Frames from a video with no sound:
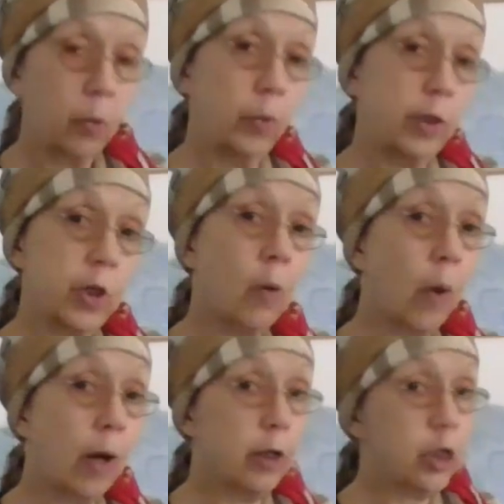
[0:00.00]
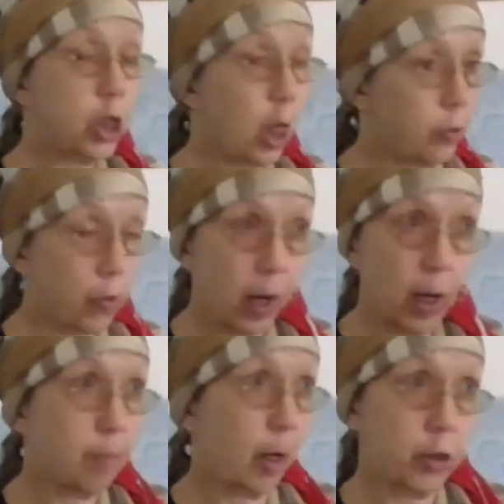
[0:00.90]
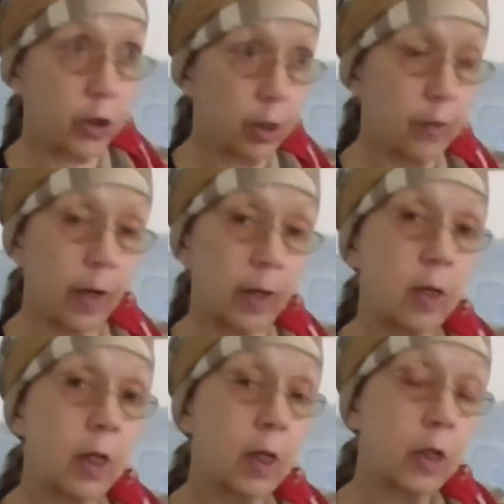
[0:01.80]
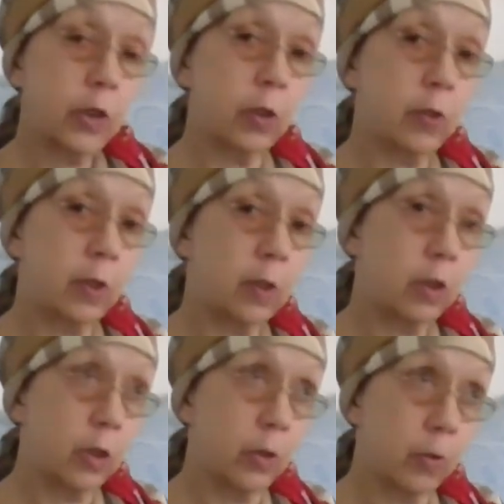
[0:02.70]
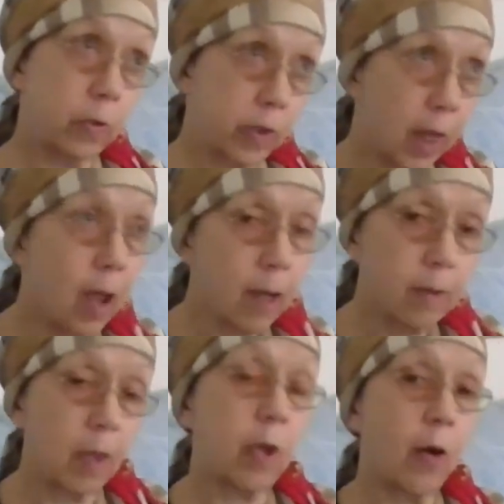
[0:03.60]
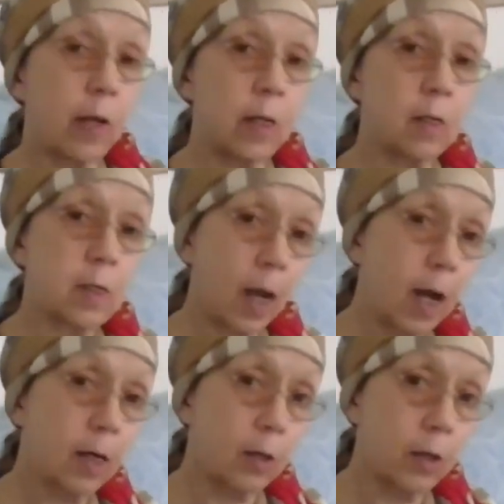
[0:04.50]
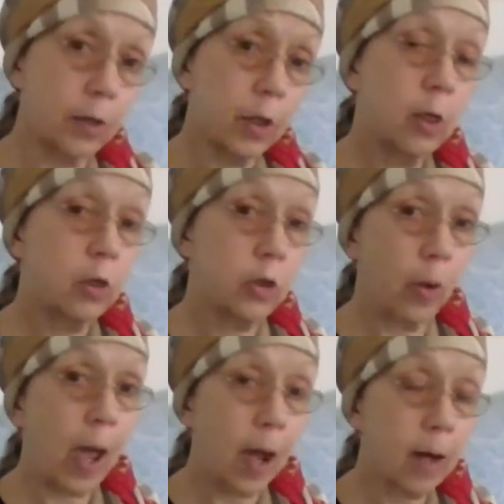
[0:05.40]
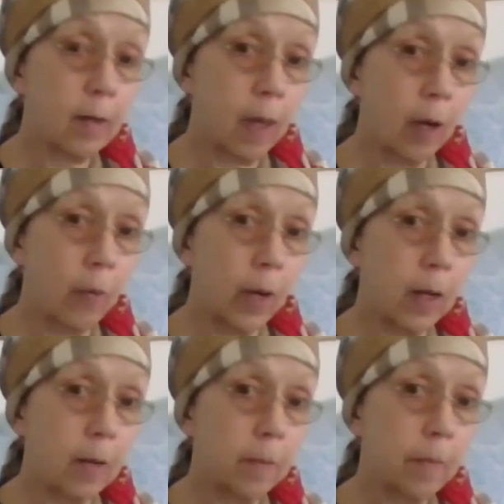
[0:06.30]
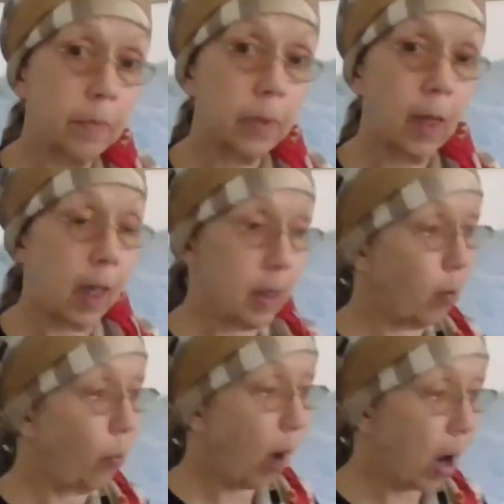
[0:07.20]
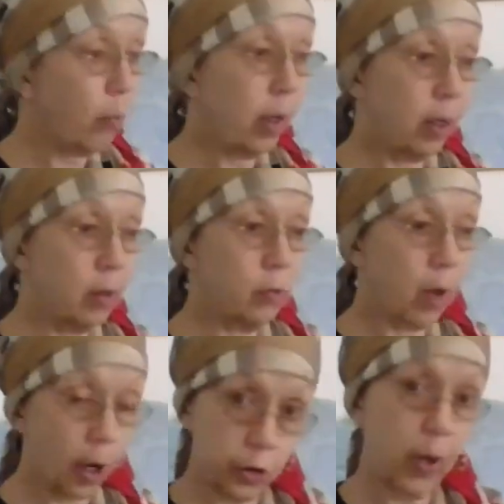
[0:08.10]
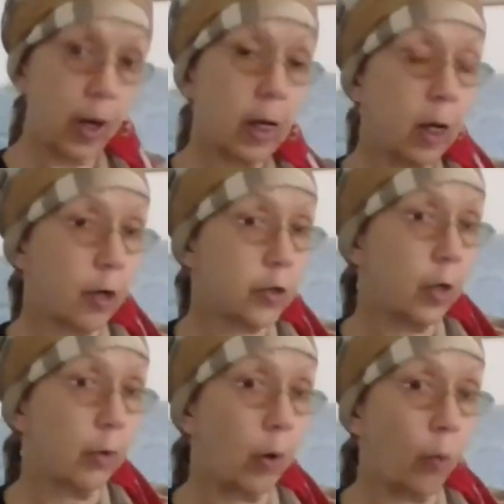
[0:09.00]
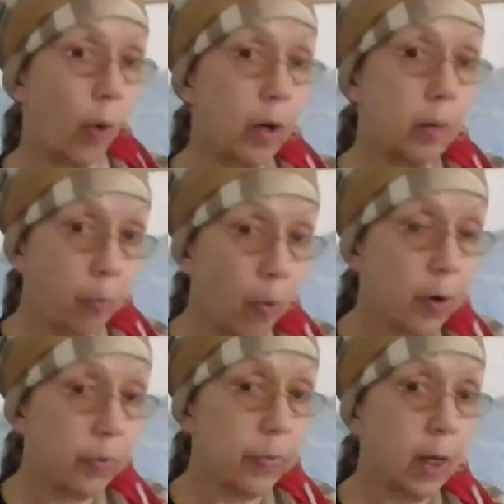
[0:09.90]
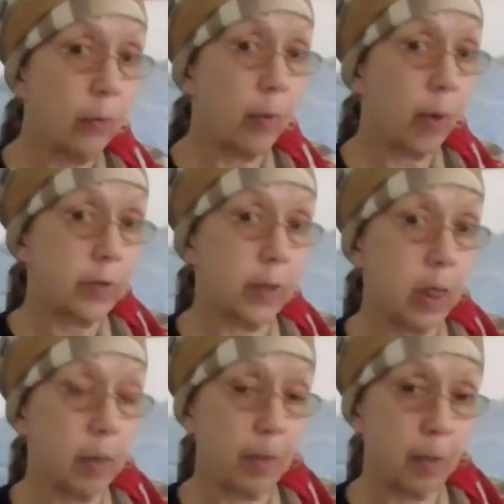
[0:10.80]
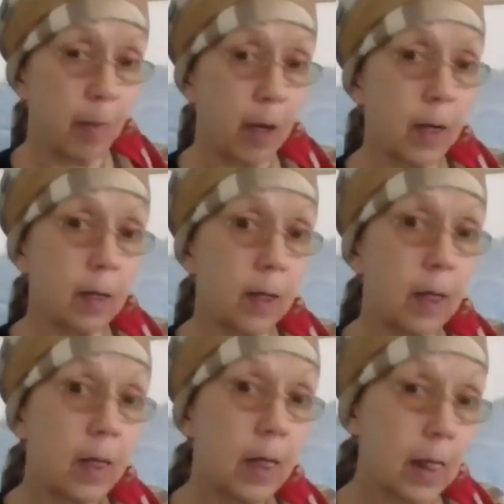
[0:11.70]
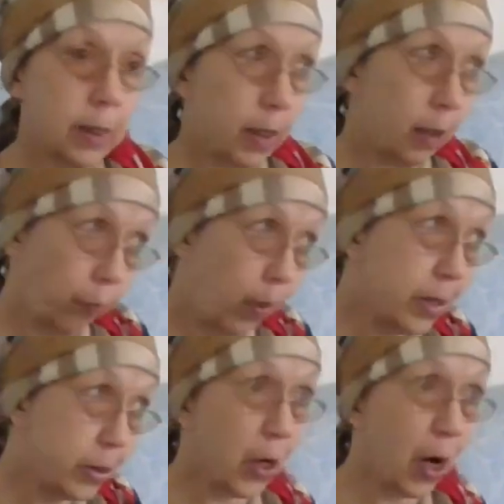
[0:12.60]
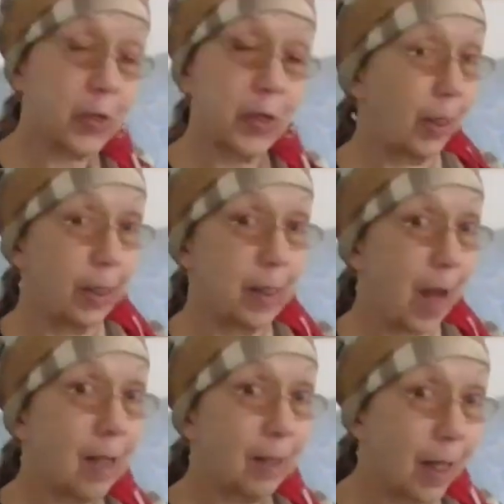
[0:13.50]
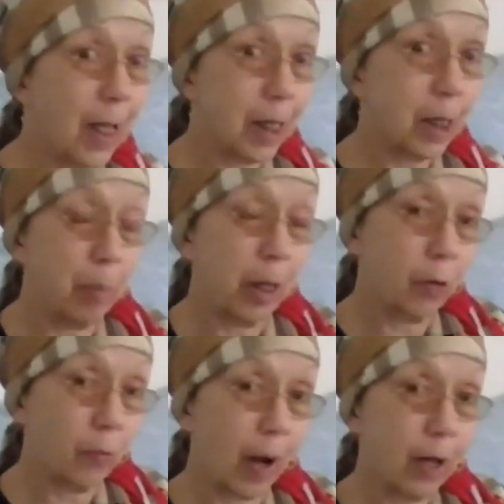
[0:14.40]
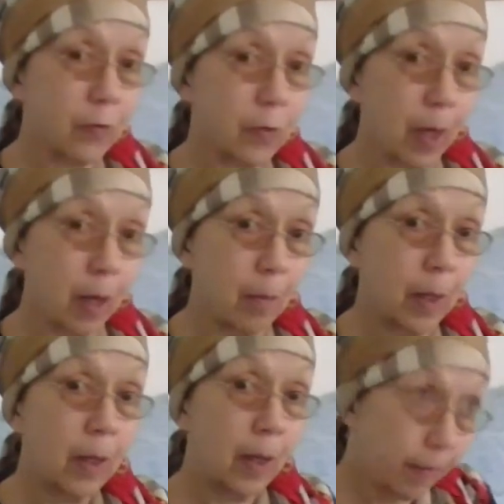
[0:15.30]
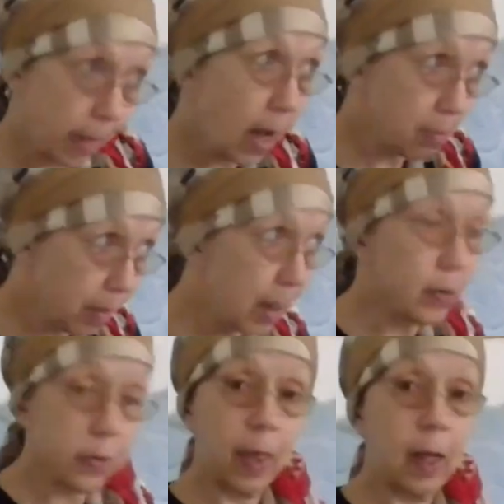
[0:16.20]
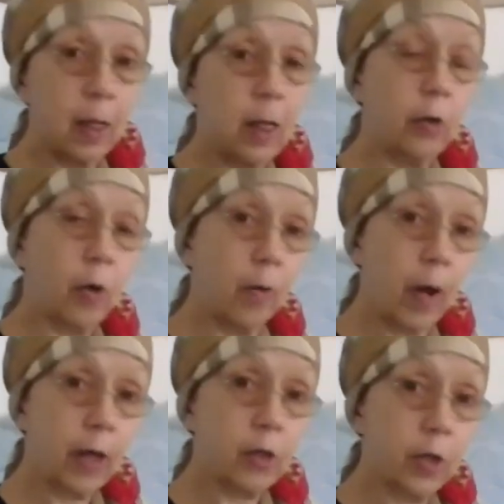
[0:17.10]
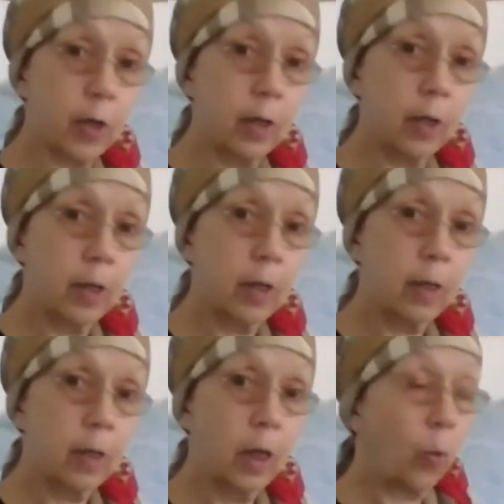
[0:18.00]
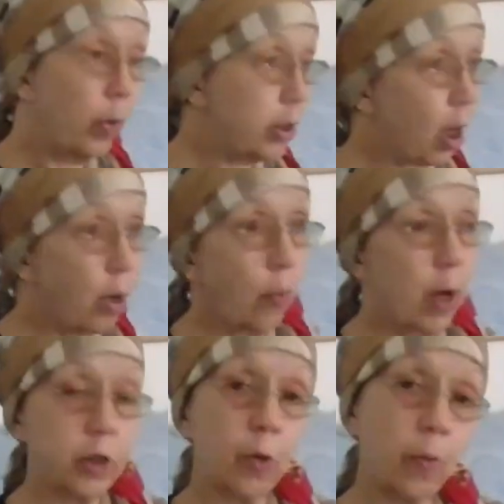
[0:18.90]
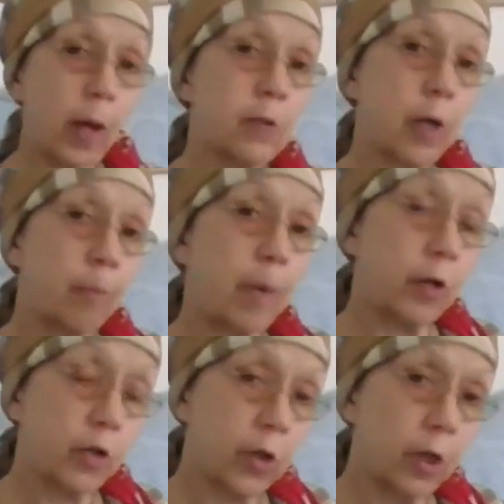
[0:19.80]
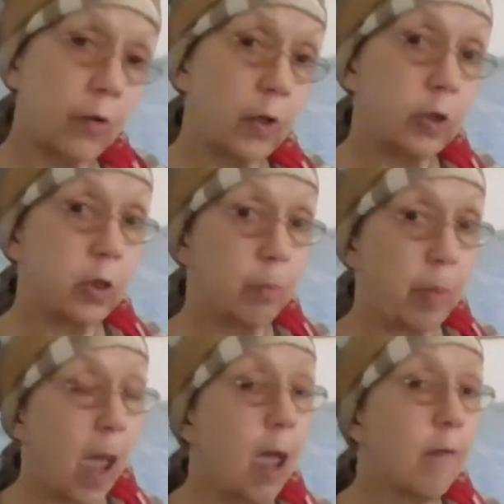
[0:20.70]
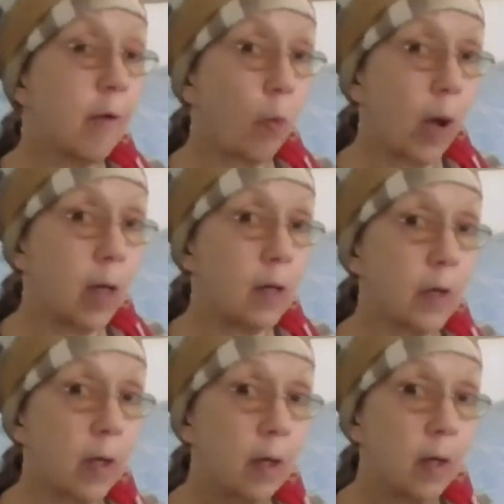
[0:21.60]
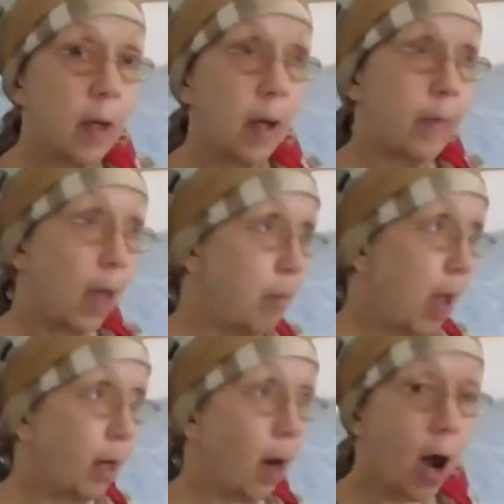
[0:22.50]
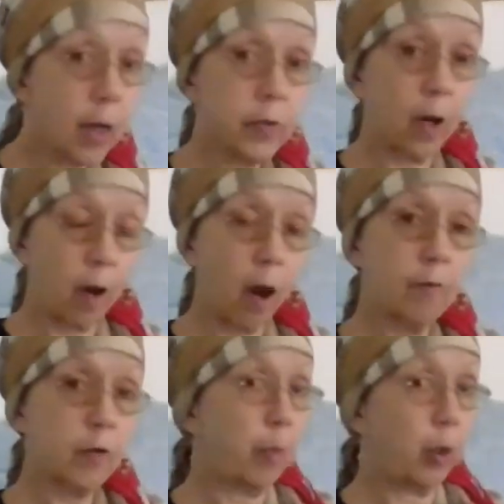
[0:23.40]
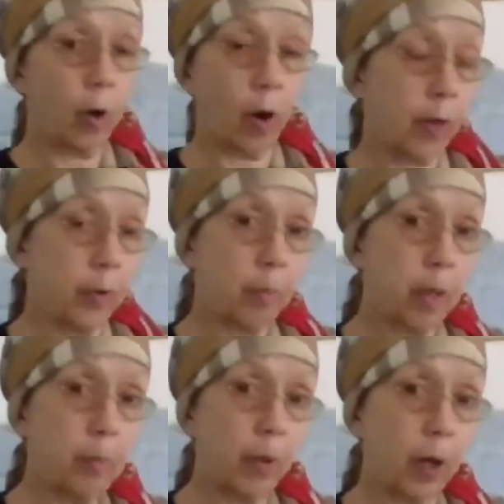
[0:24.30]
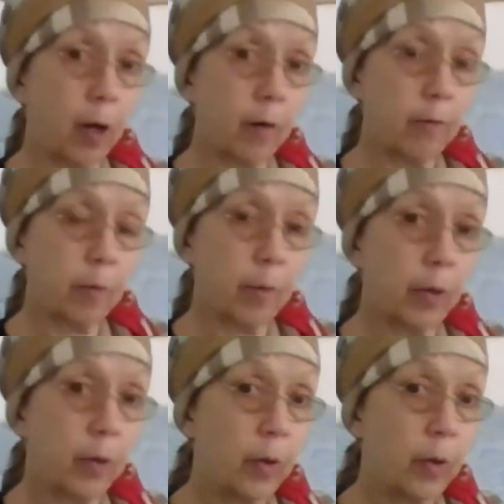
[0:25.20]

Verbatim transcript: We don't want to train up our children to think that they're entitled to act that way. And that when we are training our children, one important thing we want to keep in mind is that if we start to not like being around them, that means they need correction. We don't want to raise up our children to behave in ways that make us uncomfortable or other people uncomfortable.